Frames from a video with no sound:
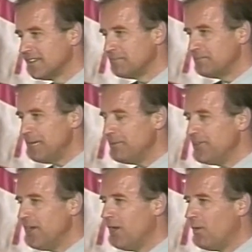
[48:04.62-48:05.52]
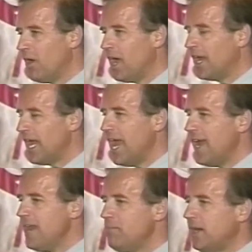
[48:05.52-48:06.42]
People don't want
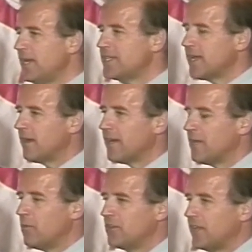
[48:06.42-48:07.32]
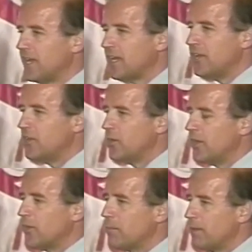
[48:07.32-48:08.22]
anybody telling them what they can do in
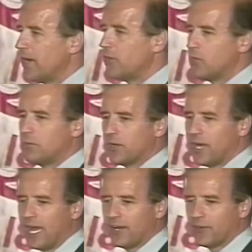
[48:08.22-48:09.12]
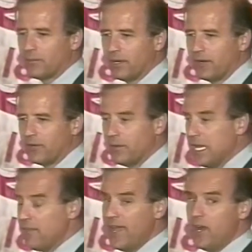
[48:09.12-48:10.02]
their bedroom or not in their bedroom.
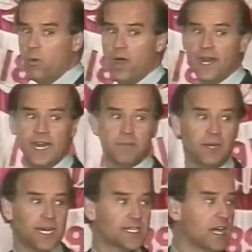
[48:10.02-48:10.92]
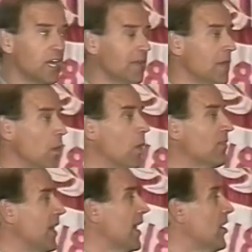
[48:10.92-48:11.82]
They don't want anybody telling them what
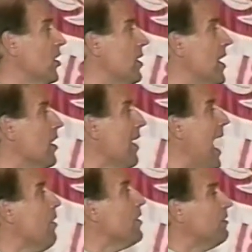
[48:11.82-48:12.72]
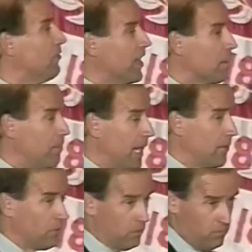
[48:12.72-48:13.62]
they can do in or out of their
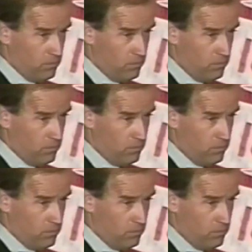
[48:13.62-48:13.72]
bedroom